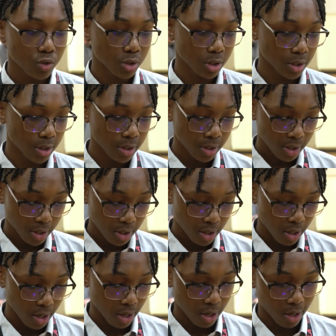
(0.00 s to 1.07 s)
really
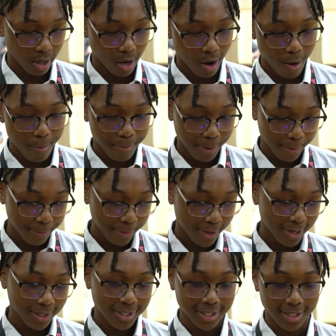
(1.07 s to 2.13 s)
uh, heart
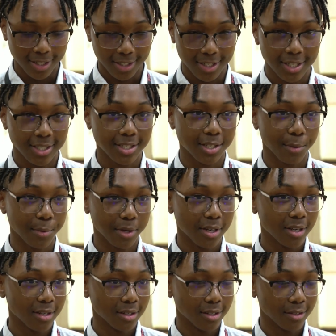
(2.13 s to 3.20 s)
pumping to see somebody
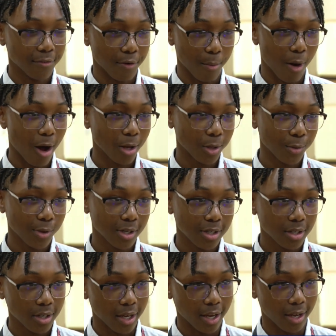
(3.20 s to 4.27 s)
from Hollywood
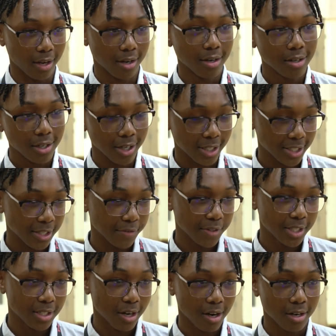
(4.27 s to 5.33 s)
and a TV
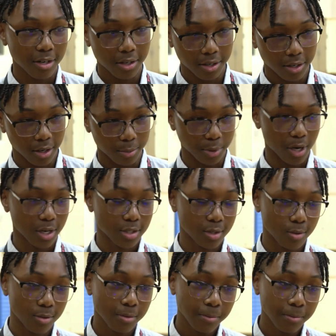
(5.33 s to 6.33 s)
star come to our school.